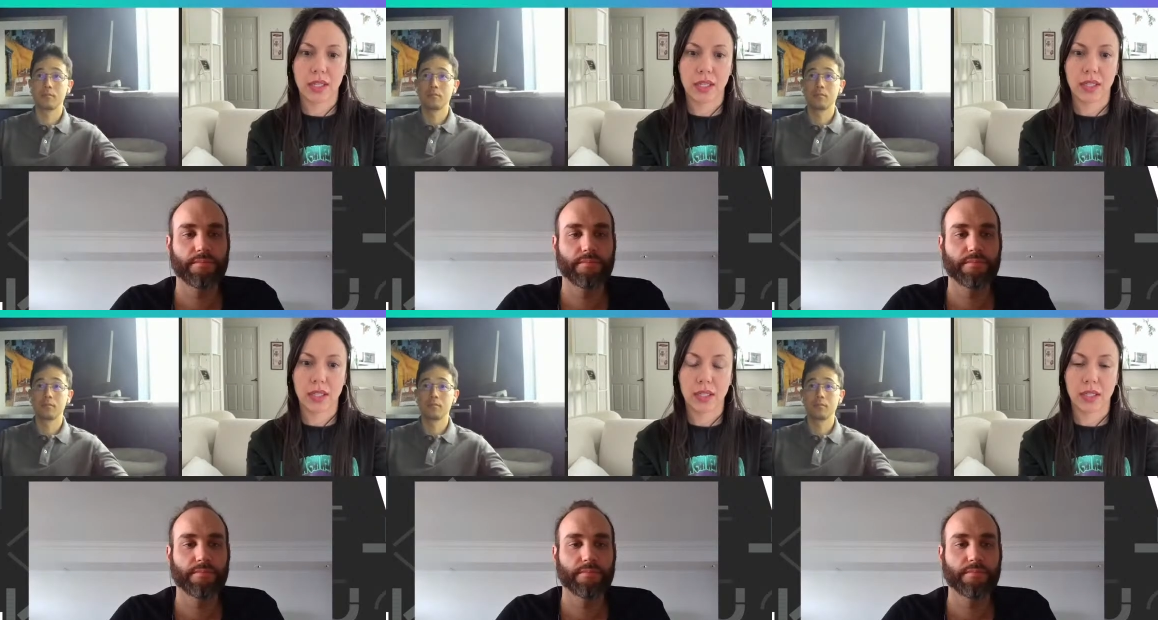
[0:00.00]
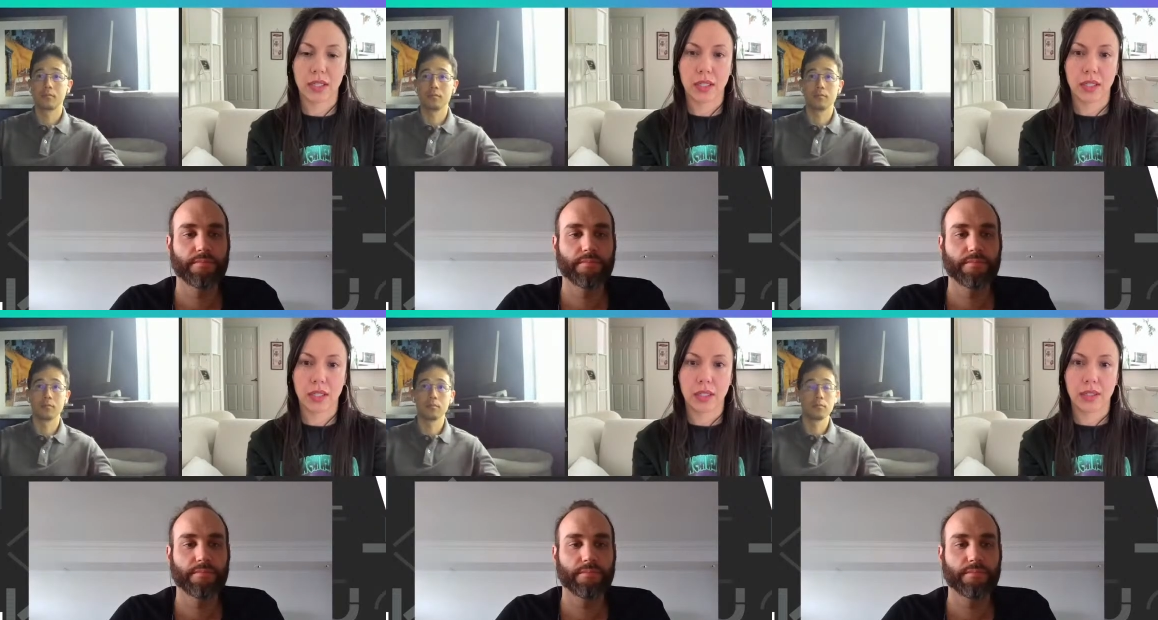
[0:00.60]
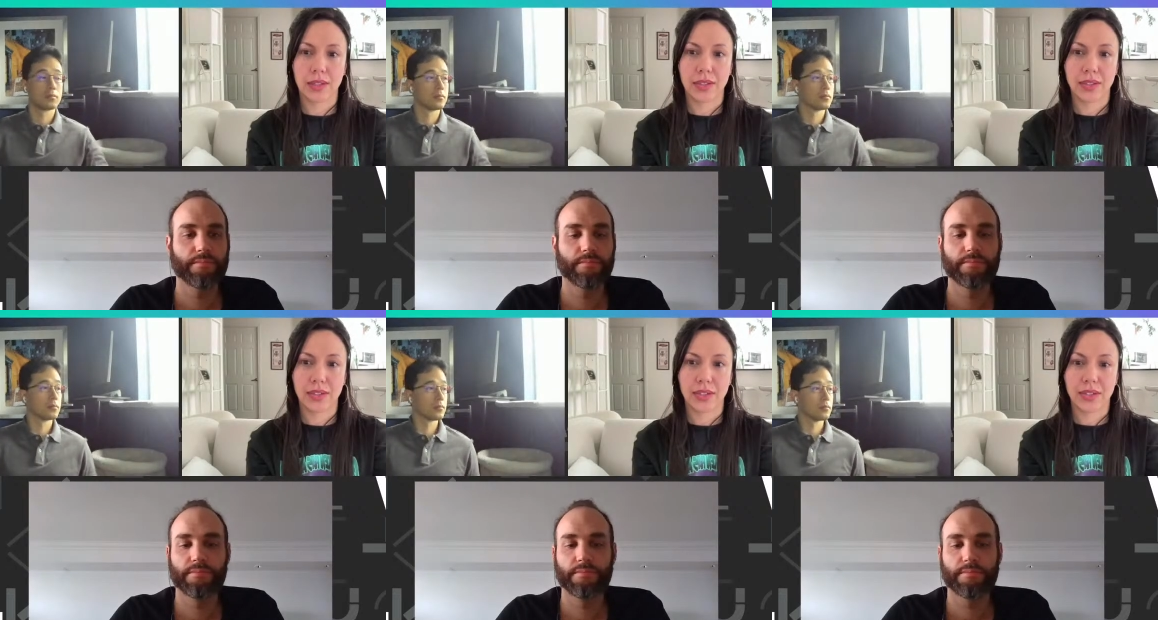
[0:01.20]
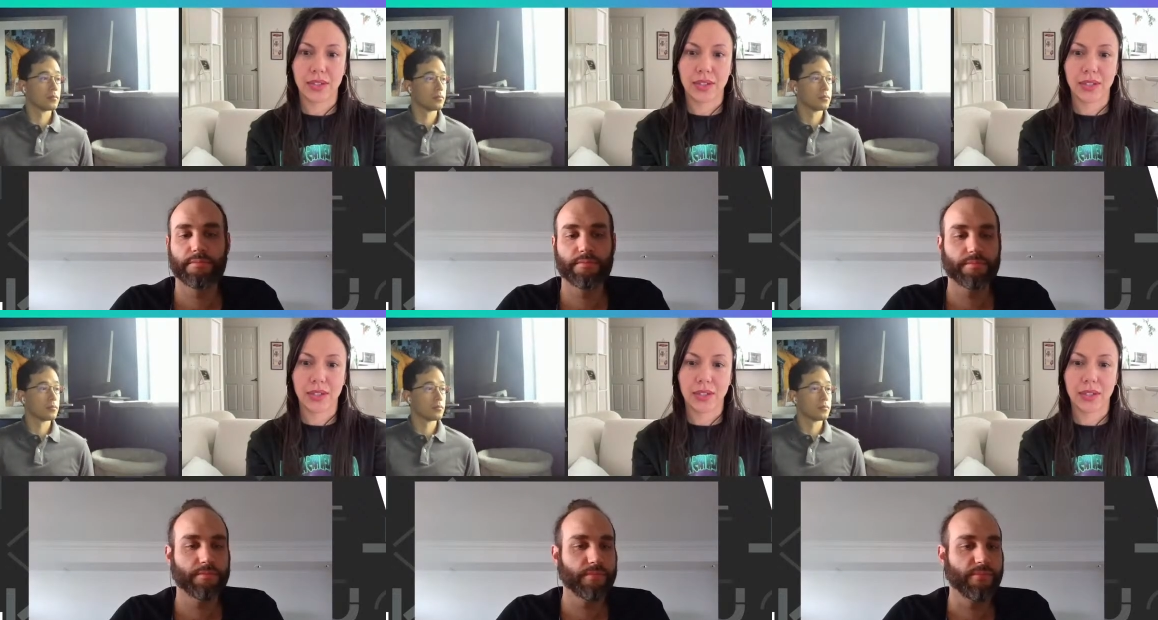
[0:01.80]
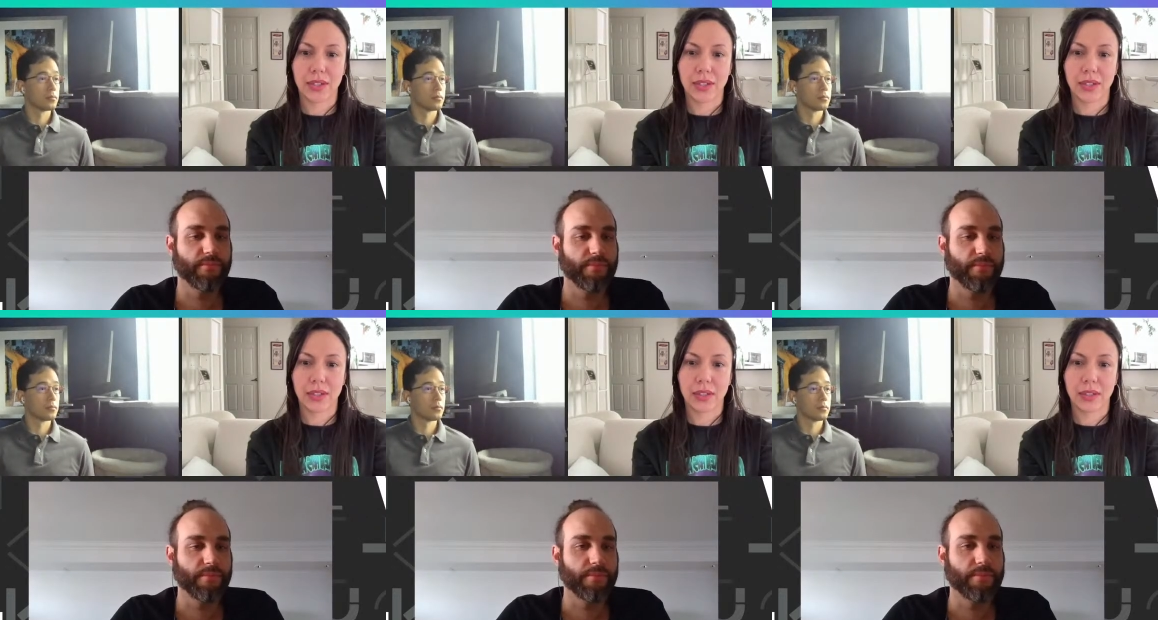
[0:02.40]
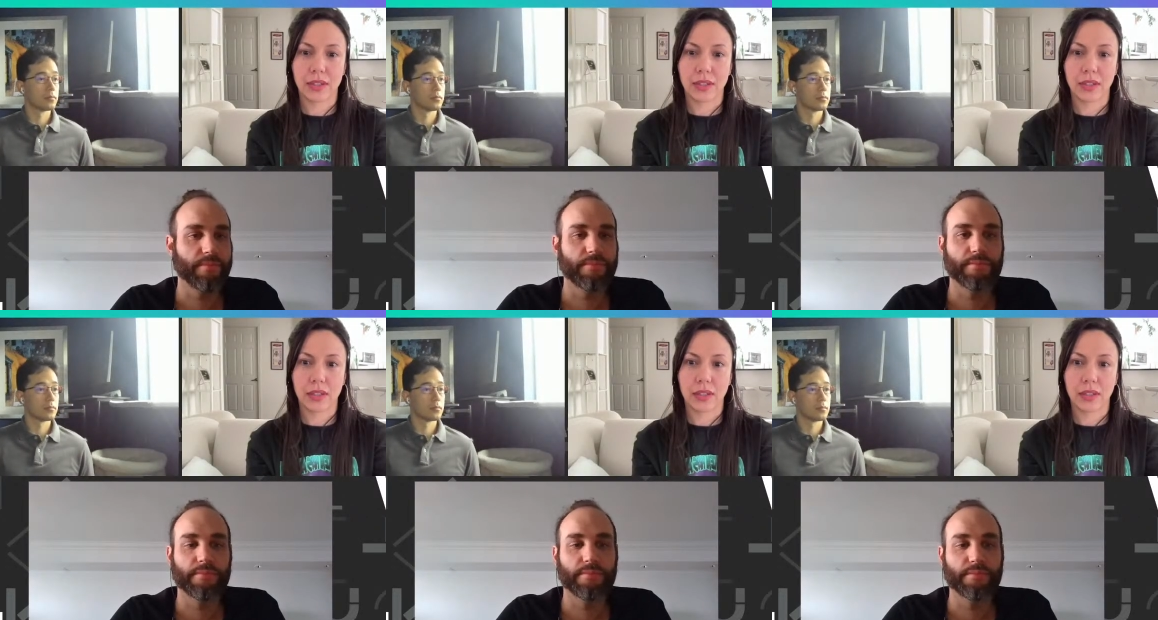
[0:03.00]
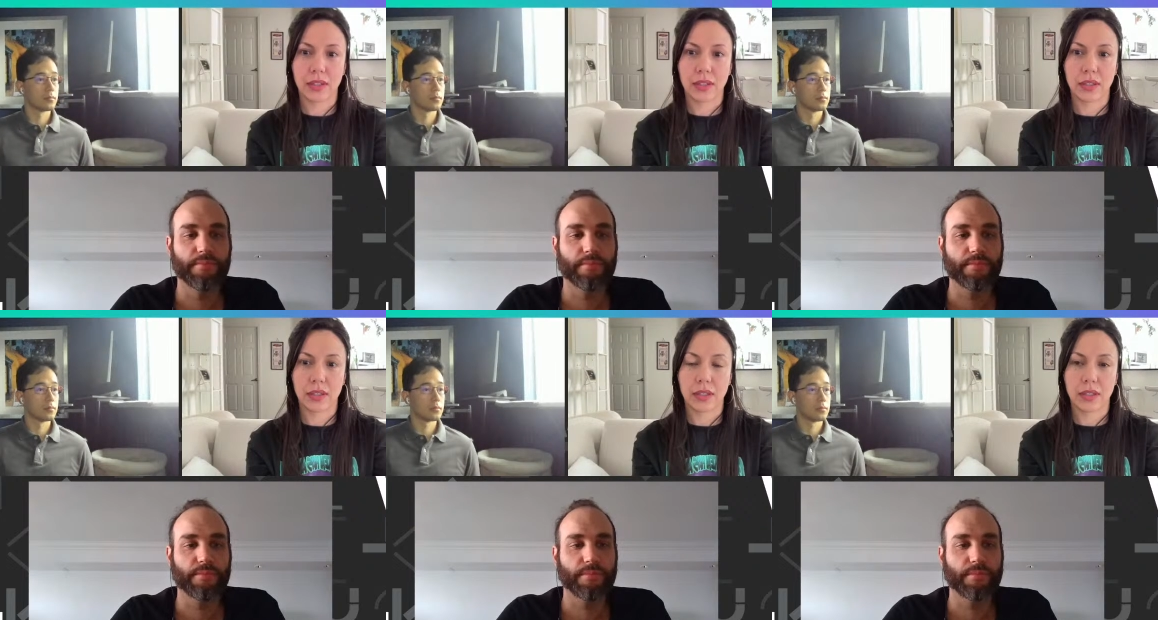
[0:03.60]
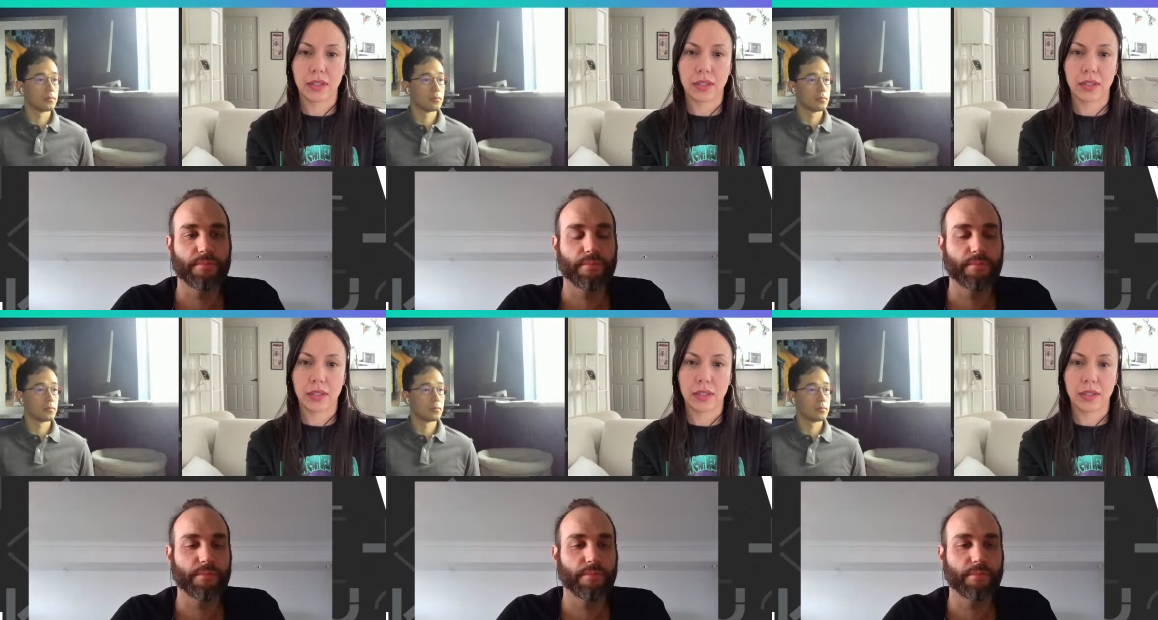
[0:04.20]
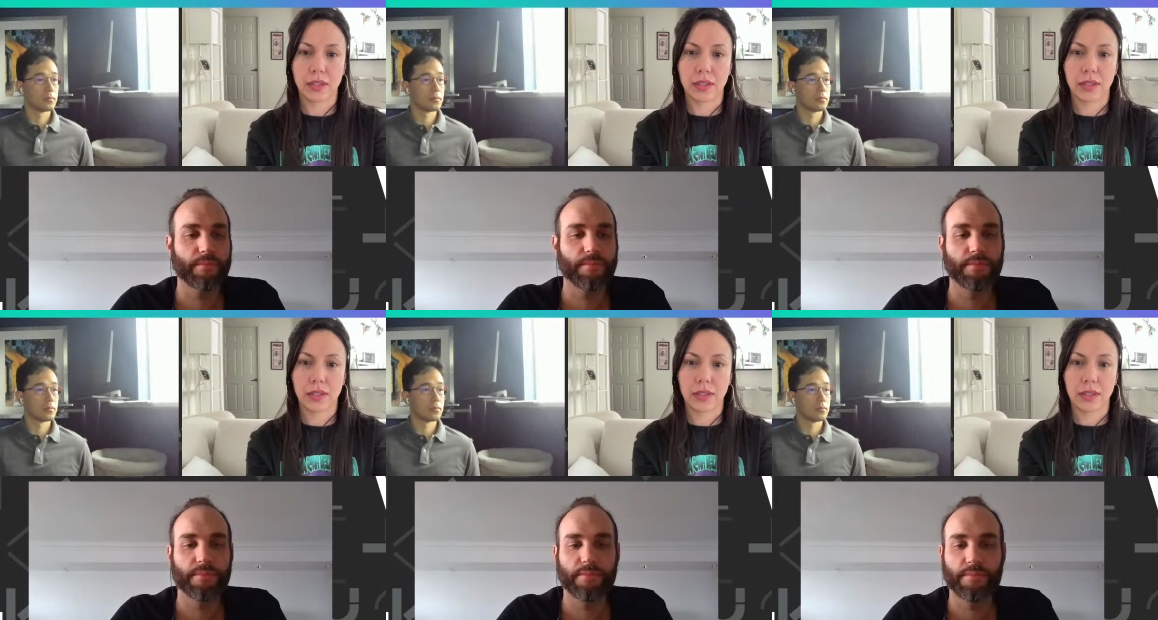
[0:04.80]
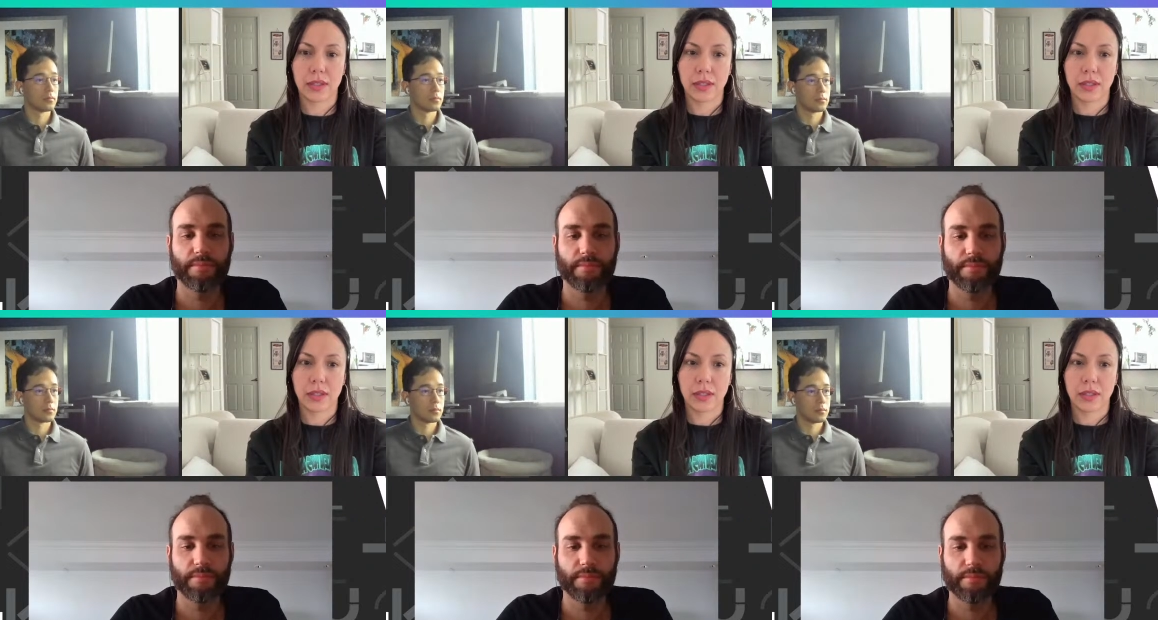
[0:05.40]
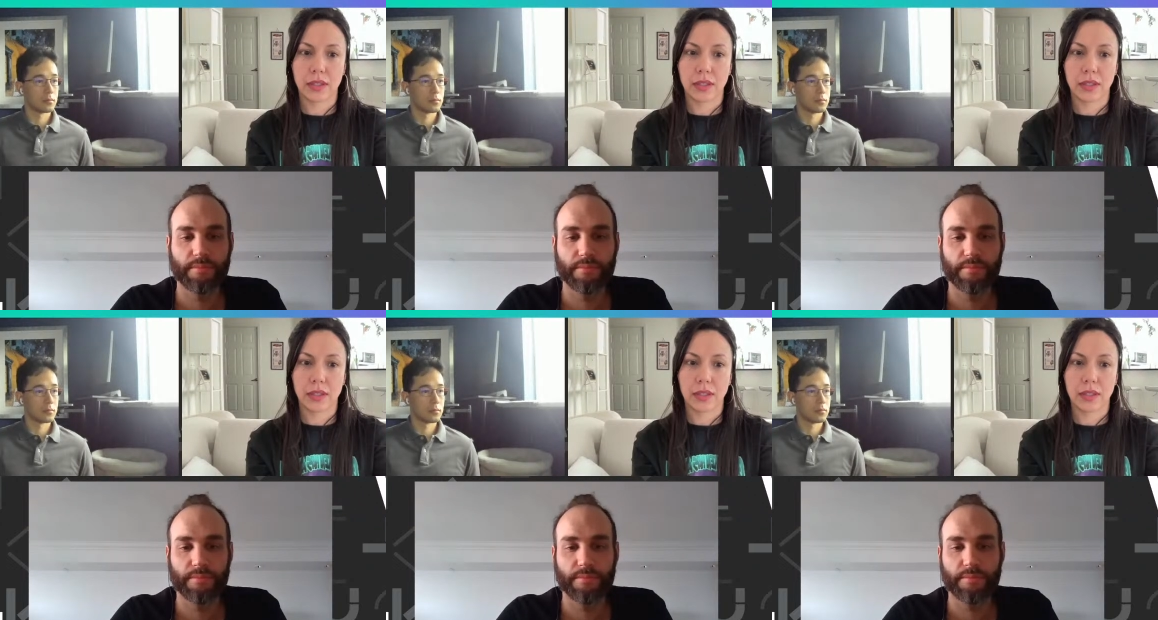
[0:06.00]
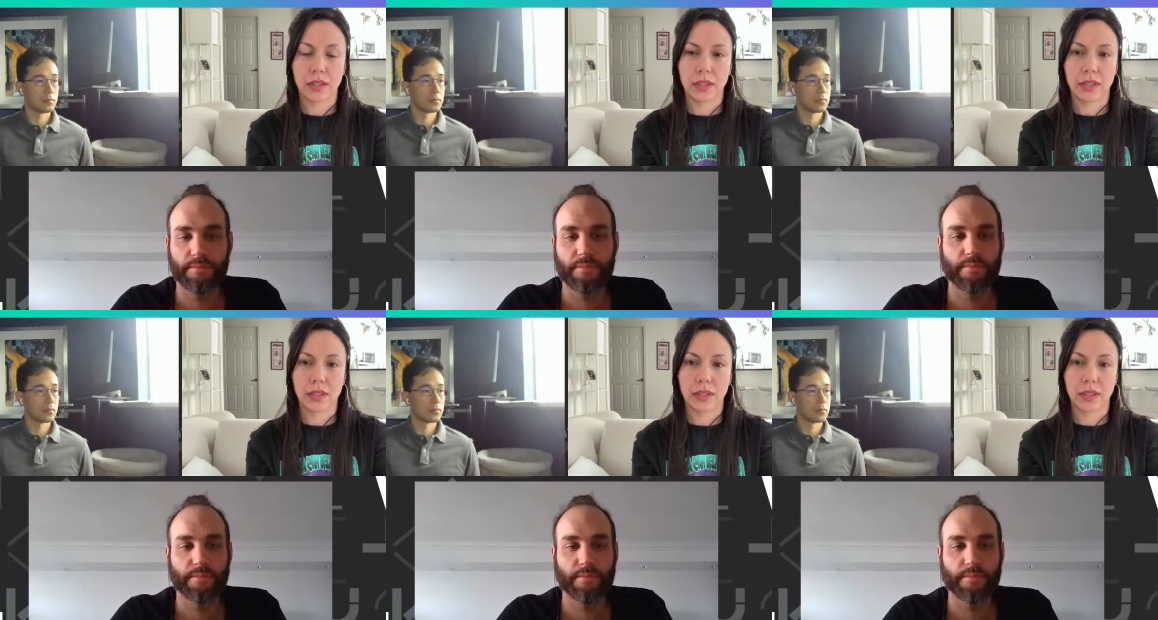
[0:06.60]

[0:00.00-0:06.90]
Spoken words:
(silence)